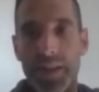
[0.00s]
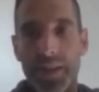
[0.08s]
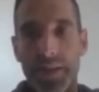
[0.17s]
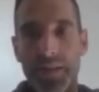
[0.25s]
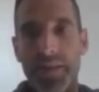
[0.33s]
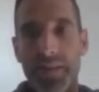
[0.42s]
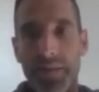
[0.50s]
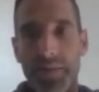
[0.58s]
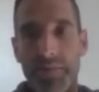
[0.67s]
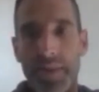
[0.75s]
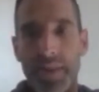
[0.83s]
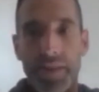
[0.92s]
The
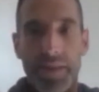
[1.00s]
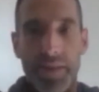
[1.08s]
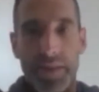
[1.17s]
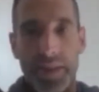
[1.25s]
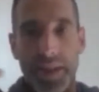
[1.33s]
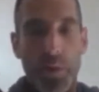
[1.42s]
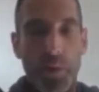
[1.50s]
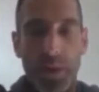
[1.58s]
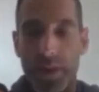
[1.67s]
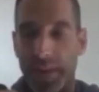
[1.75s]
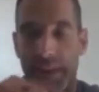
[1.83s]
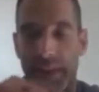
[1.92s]
number
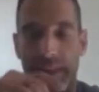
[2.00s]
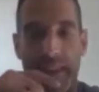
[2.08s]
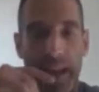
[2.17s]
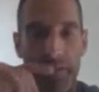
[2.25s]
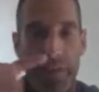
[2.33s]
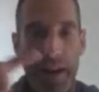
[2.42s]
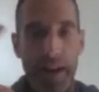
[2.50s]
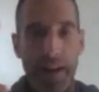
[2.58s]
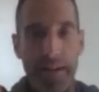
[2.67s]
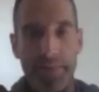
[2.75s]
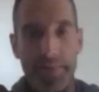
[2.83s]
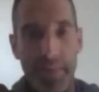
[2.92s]
one thing that I
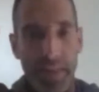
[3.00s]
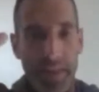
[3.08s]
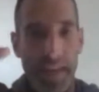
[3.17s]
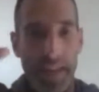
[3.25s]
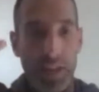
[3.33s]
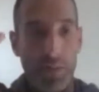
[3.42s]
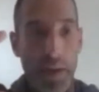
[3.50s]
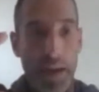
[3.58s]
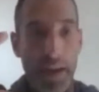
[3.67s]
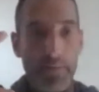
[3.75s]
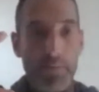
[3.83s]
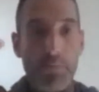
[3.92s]
find that's
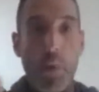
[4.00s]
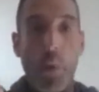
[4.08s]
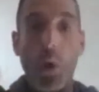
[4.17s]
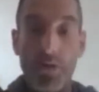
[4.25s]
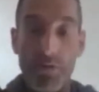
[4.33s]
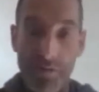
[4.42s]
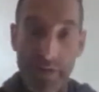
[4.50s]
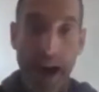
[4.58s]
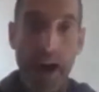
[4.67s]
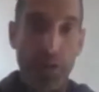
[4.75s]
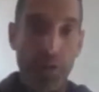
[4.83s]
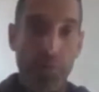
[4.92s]
been more
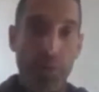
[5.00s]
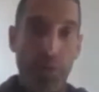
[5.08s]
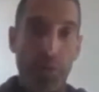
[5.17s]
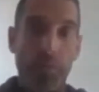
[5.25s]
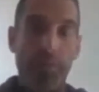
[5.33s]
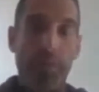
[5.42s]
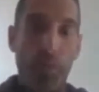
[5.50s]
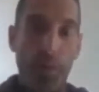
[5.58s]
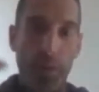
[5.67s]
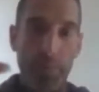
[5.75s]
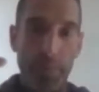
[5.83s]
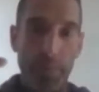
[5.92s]
valuable
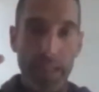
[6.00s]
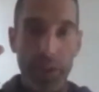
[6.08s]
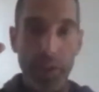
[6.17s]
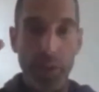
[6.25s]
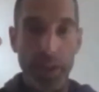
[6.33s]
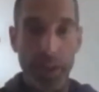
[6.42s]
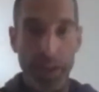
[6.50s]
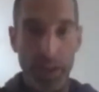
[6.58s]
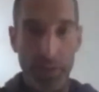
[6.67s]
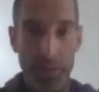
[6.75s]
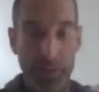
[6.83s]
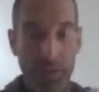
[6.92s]
with me doing
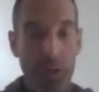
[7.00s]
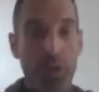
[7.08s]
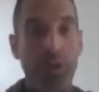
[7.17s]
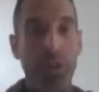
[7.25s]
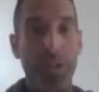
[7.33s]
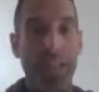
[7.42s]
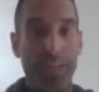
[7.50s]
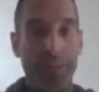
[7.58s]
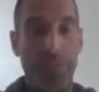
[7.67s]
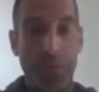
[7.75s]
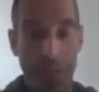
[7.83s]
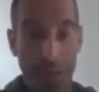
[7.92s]
this virtually as
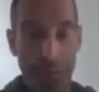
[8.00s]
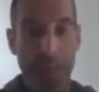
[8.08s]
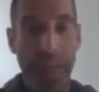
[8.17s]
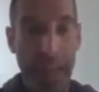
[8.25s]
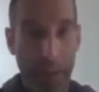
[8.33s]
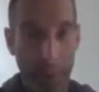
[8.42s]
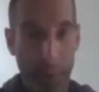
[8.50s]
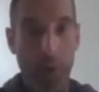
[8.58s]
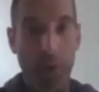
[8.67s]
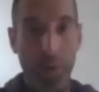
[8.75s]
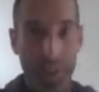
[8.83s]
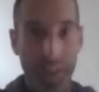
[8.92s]
opposed to being in
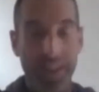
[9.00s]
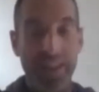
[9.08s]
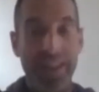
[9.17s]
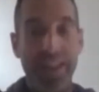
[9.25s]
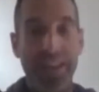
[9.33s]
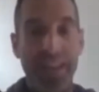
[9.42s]
person